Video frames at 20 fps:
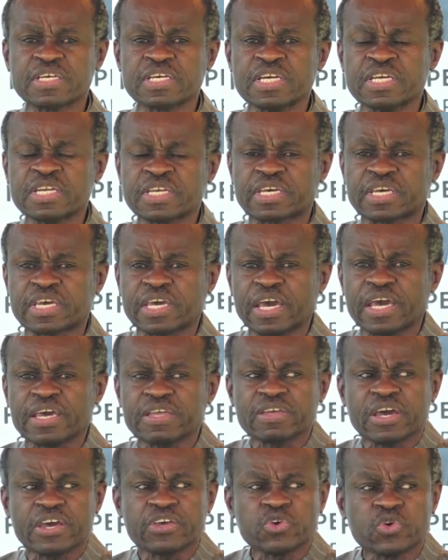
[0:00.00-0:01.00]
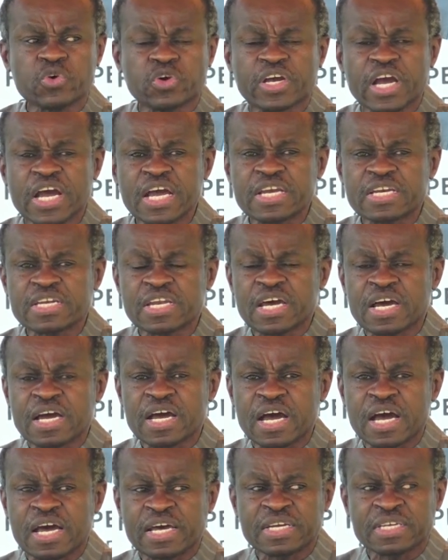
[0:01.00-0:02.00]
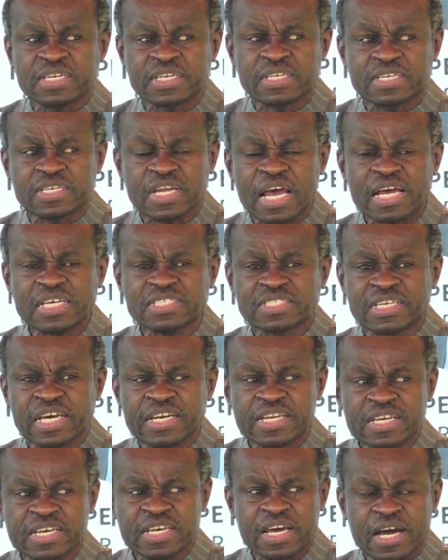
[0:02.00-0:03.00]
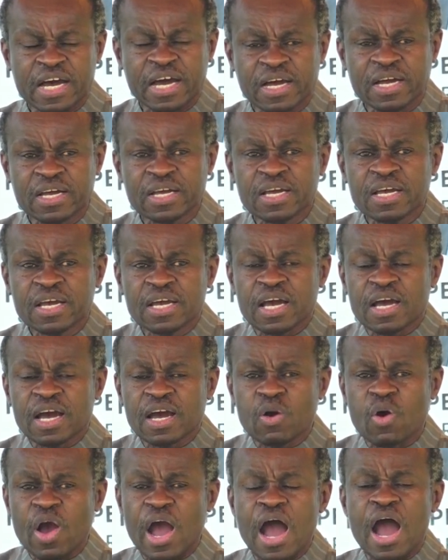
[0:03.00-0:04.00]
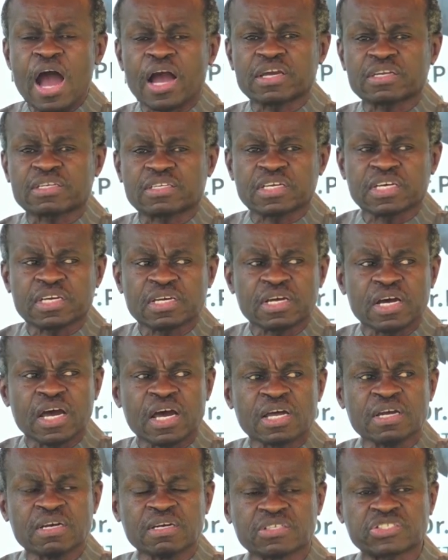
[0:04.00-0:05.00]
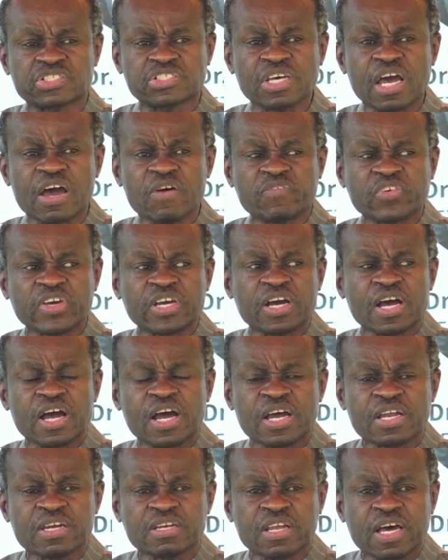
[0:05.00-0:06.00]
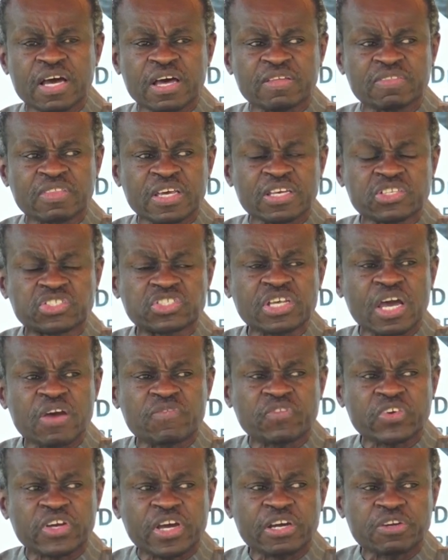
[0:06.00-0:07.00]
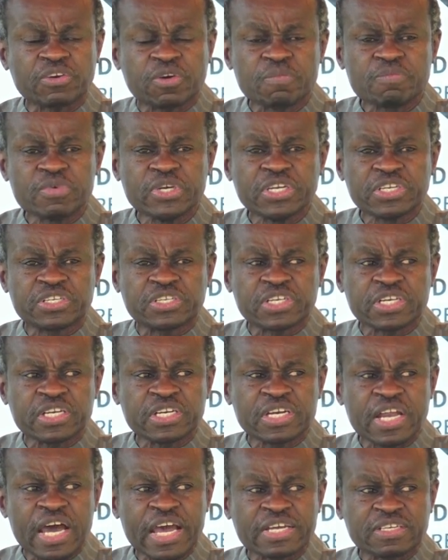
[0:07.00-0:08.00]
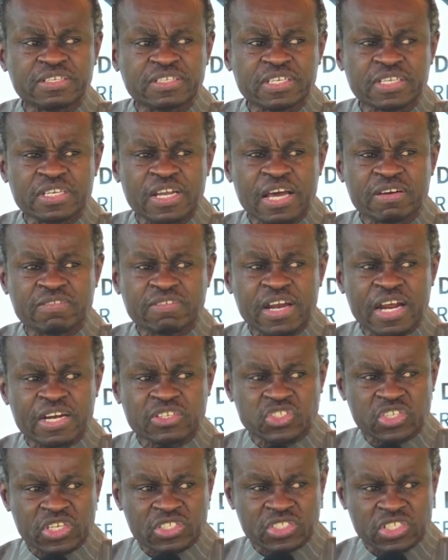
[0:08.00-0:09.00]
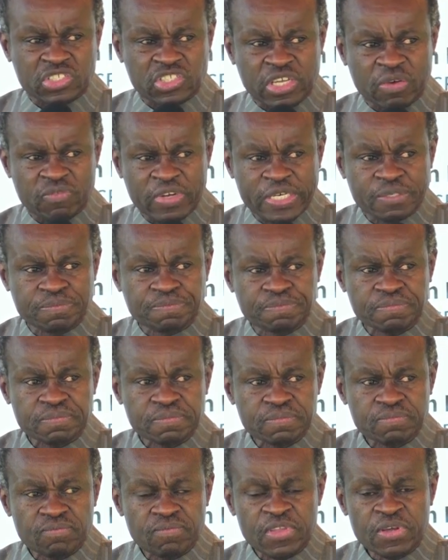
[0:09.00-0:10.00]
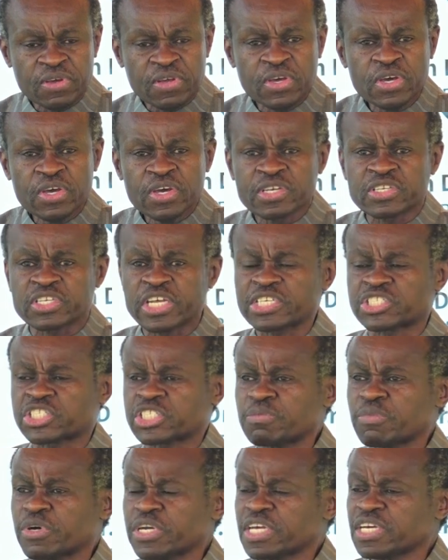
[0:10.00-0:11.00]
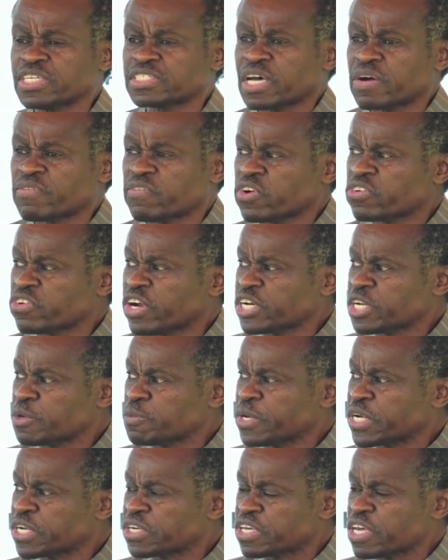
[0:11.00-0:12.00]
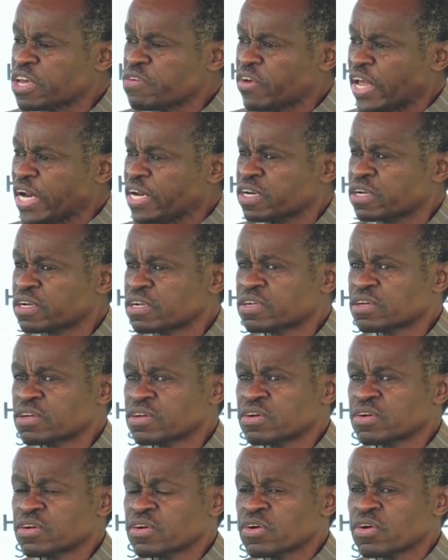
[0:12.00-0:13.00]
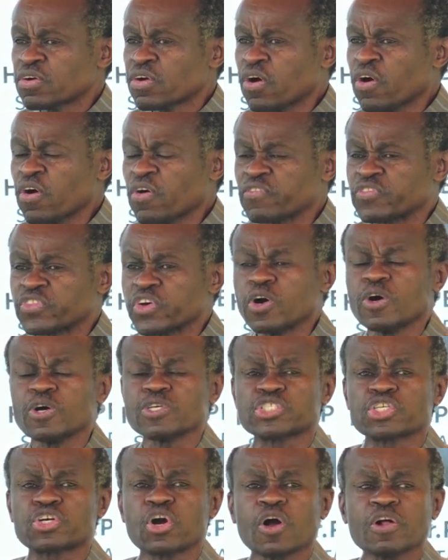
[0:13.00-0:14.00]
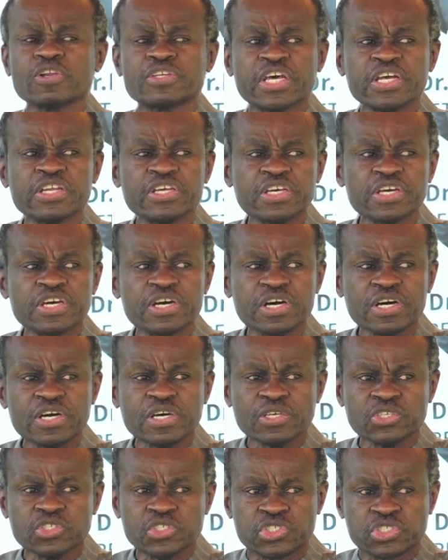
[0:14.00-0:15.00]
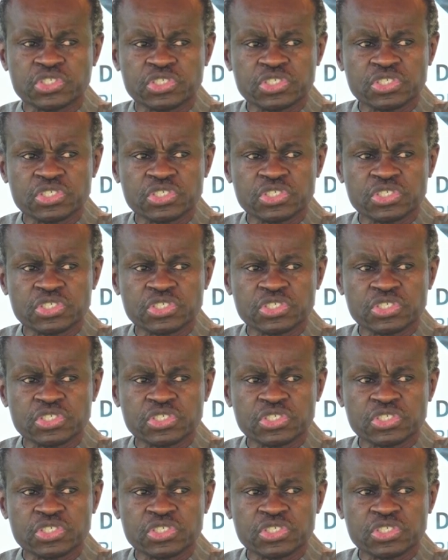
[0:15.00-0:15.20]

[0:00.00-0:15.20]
in Kenya, Uganda, and Tanzania acting and serving under the East African community in 1967. Testimonies have already been given of those golden years.